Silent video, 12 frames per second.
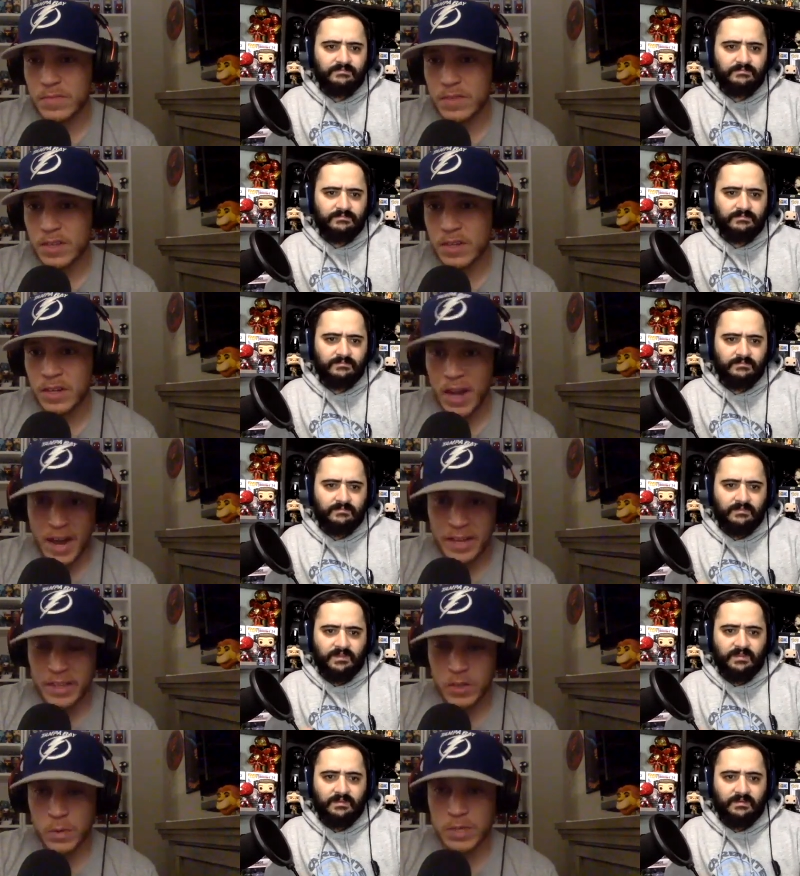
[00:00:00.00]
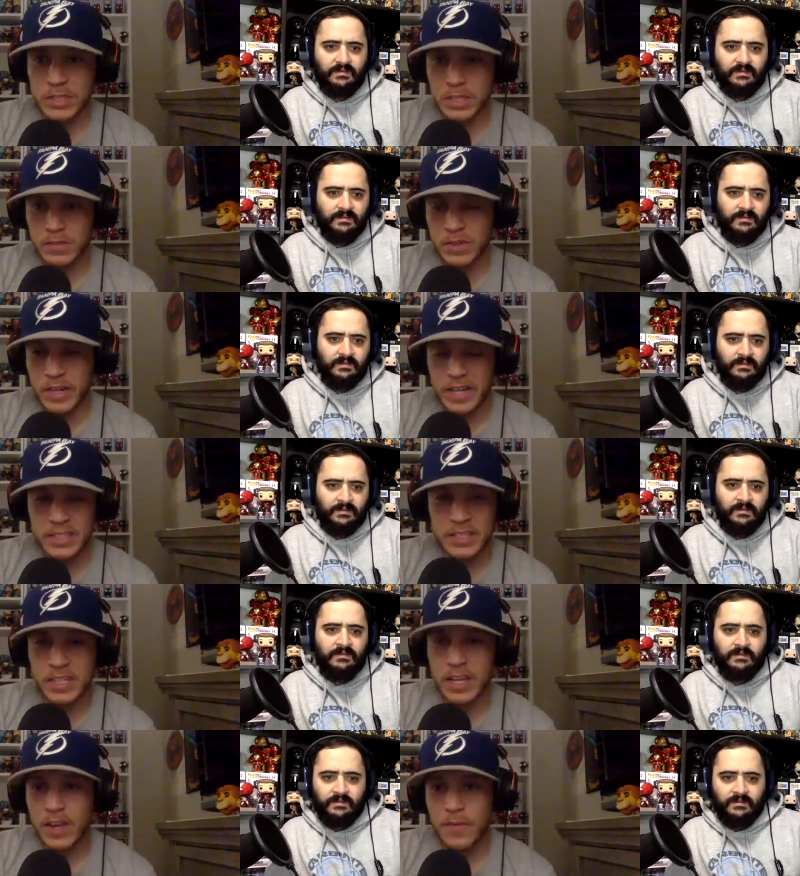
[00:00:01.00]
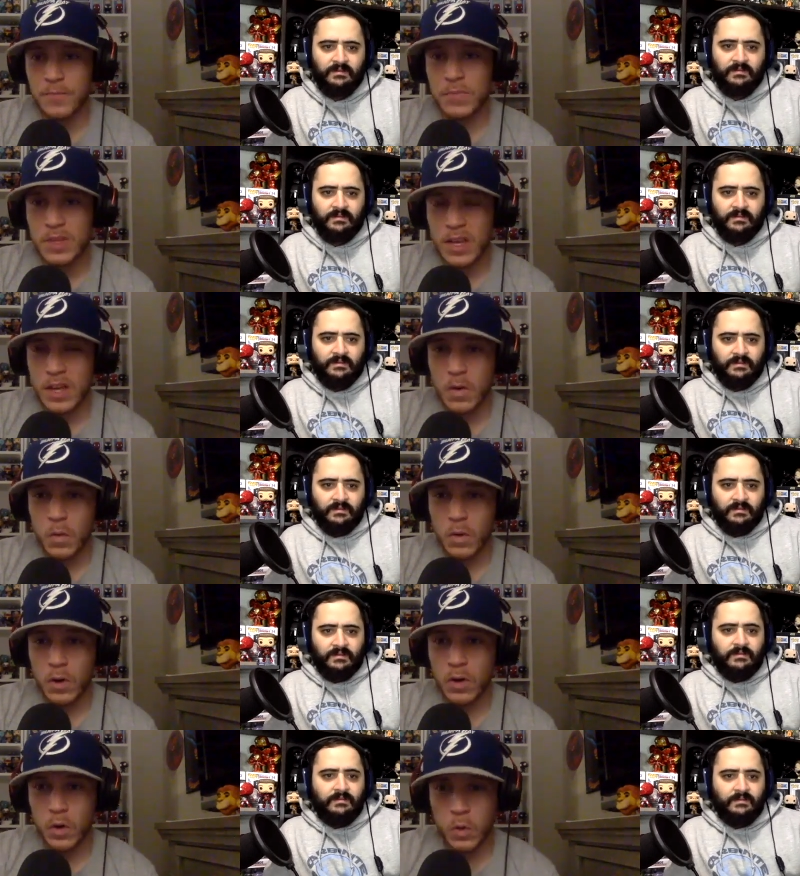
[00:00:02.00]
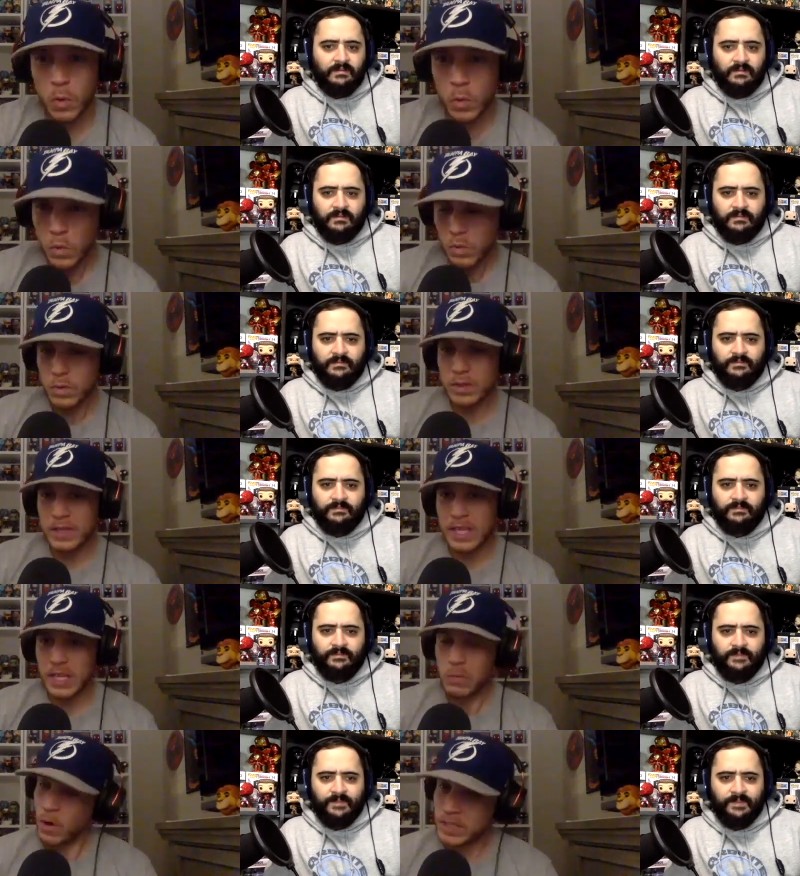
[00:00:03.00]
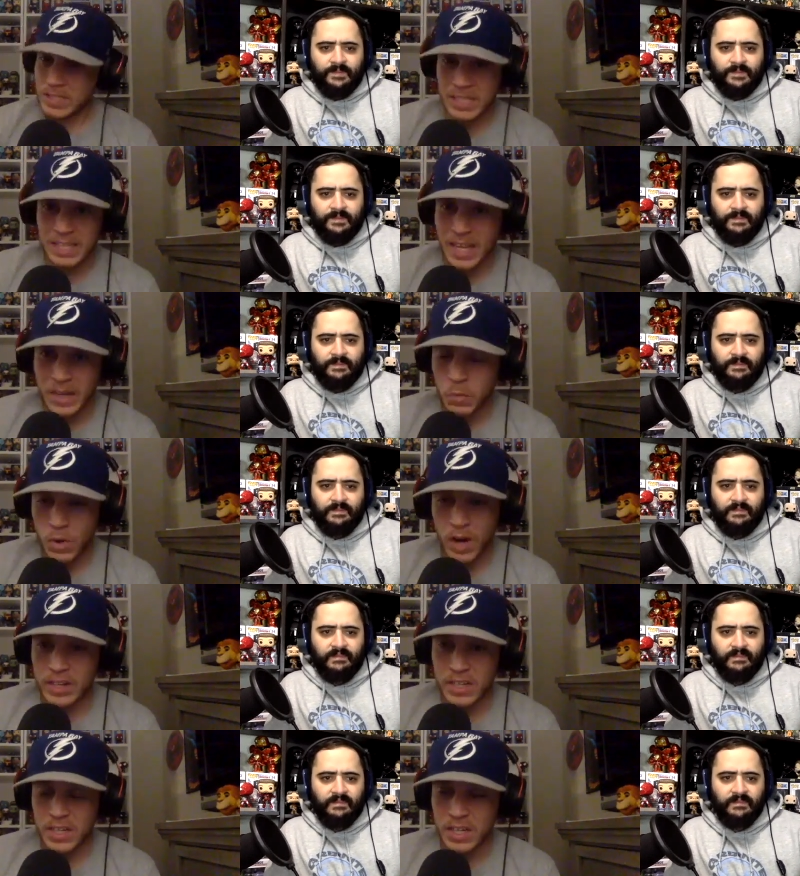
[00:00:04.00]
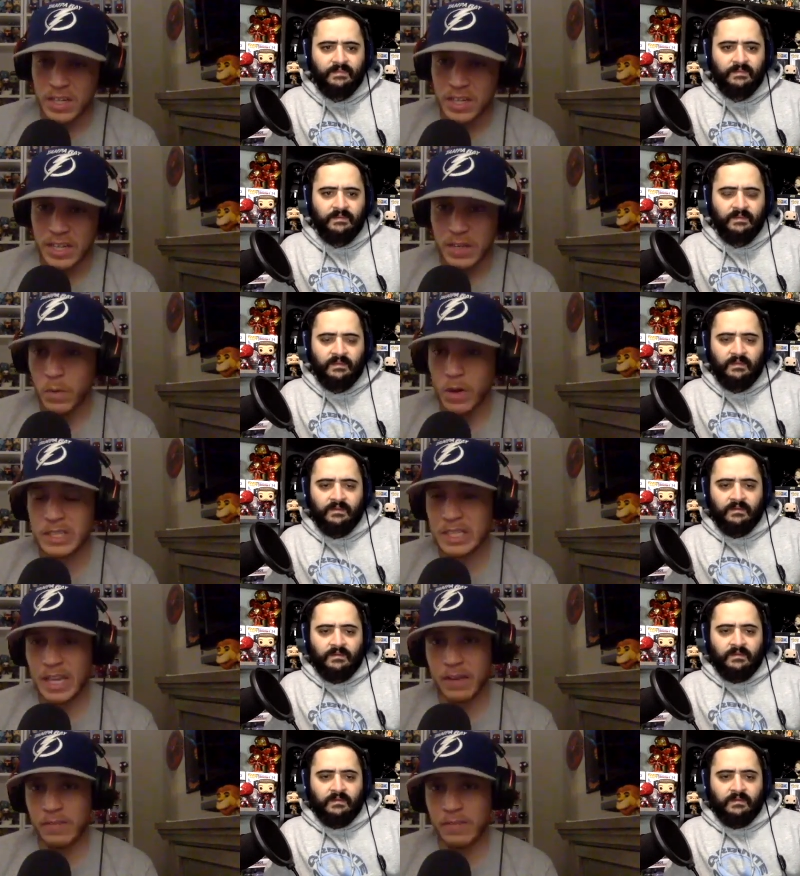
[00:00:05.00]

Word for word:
Speaker 1: not the Quicksilver esque. Who he wasn't like Wanda and he wasn't like